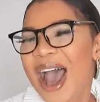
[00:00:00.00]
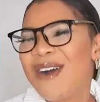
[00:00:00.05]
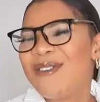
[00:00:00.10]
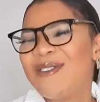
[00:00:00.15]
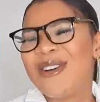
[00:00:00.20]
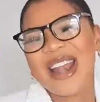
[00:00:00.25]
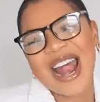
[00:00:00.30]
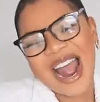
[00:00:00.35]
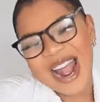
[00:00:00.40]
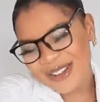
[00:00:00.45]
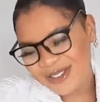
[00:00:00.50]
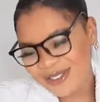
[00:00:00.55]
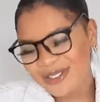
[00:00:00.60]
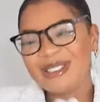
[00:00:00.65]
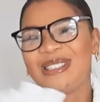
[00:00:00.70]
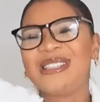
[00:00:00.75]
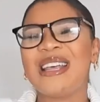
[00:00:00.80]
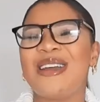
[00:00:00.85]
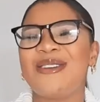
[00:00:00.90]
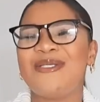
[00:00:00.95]
What are you
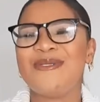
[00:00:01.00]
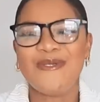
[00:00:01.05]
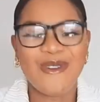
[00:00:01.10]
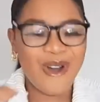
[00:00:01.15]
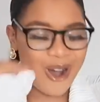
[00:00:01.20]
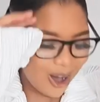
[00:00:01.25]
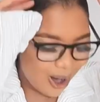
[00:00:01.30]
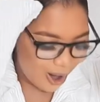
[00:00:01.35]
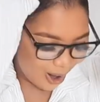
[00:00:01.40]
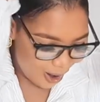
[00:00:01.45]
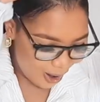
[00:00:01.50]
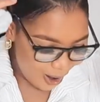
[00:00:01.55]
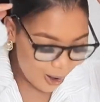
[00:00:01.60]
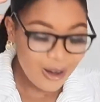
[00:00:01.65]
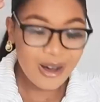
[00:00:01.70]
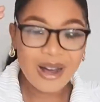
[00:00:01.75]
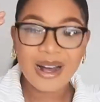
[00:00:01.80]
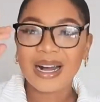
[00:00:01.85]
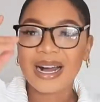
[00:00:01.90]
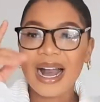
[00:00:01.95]
saying?
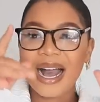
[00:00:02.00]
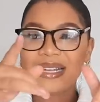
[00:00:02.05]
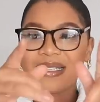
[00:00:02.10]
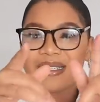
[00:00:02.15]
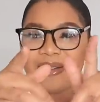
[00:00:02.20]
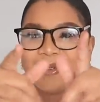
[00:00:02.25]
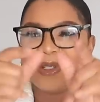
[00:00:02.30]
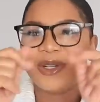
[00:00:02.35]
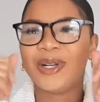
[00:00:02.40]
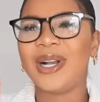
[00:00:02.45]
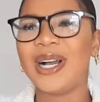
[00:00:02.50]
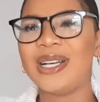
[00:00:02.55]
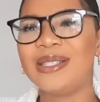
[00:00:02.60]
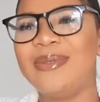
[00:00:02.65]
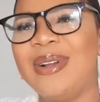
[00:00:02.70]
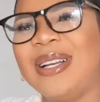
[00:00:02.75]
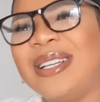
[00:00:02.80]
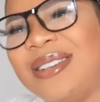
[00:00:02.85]
Guys, let me show you guys my